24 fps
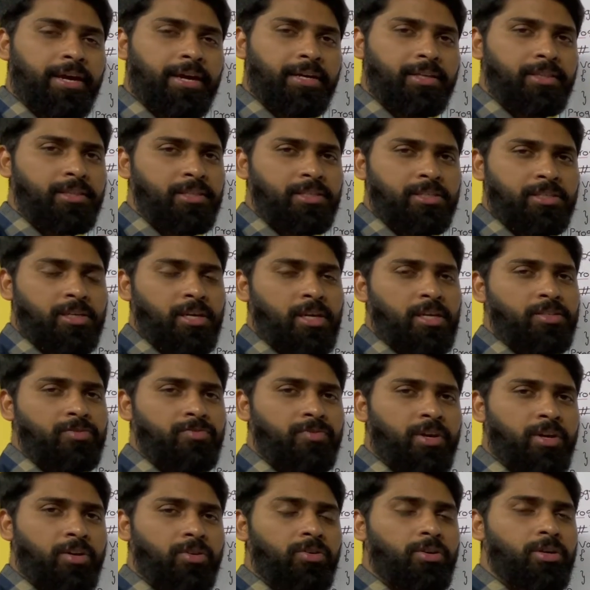In this class
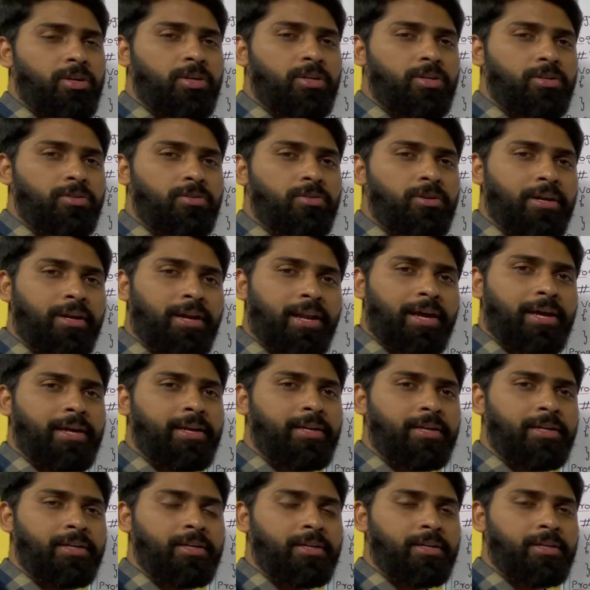we are going to
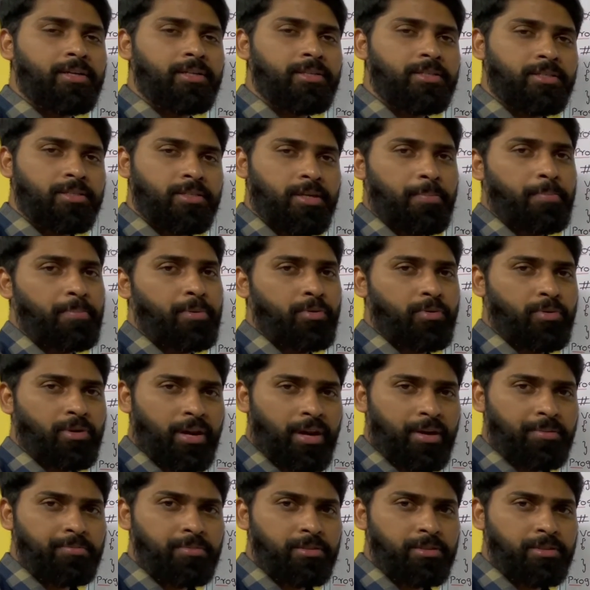learn some
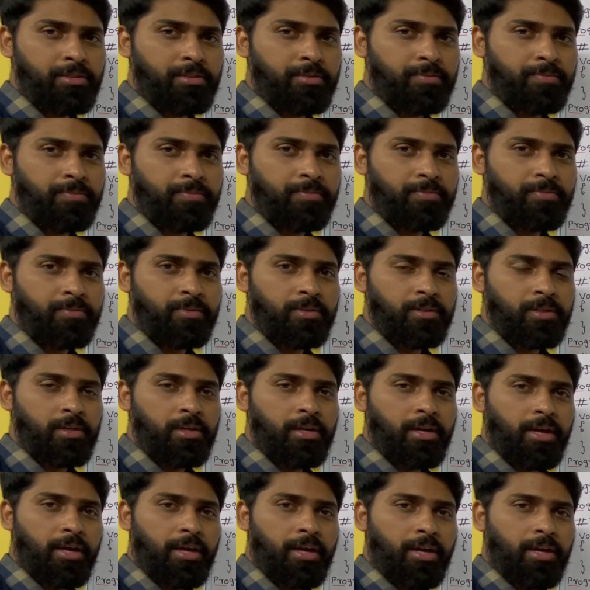programs.
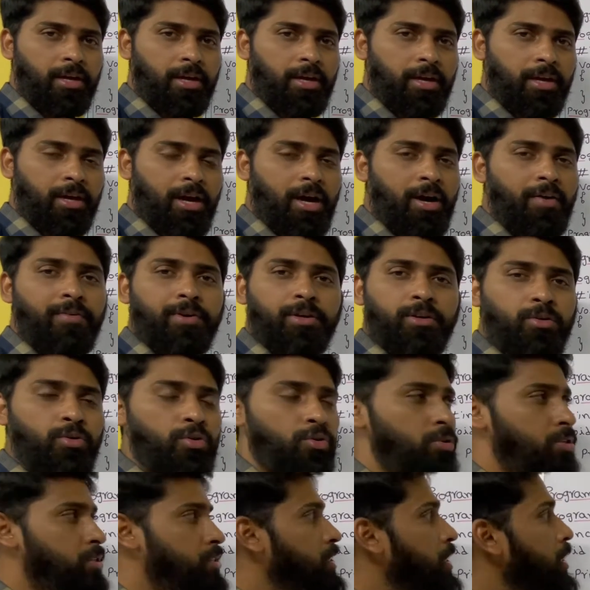Our
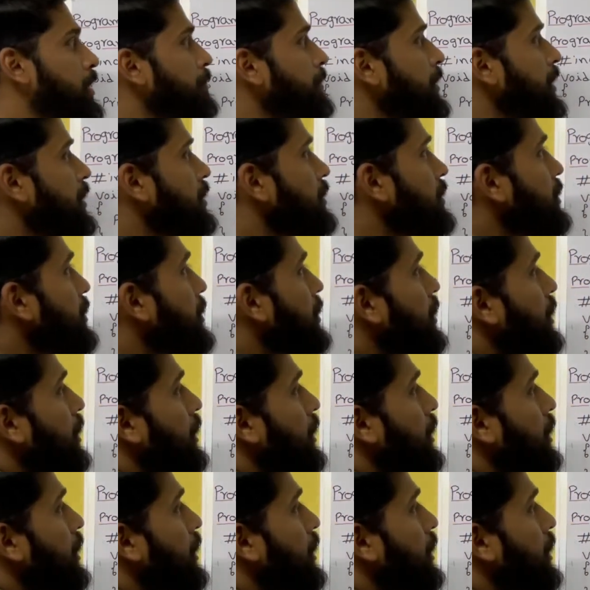course name is